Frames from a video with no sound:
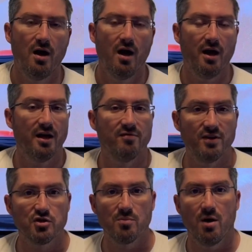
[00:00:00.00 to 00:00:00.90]

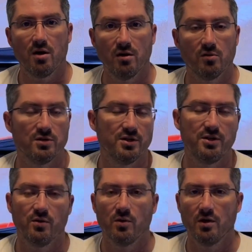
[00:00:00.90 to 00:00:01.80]
adventure model or to
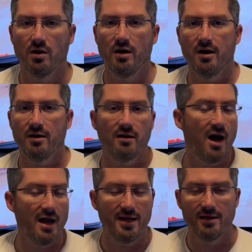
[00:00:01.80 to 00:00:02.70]
your
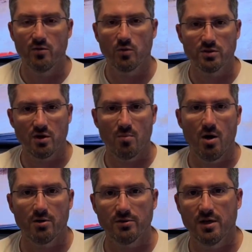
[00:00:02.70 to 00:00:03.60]
high-end North Star
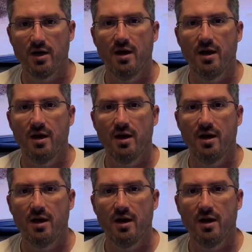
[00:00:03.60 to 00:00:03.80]
models,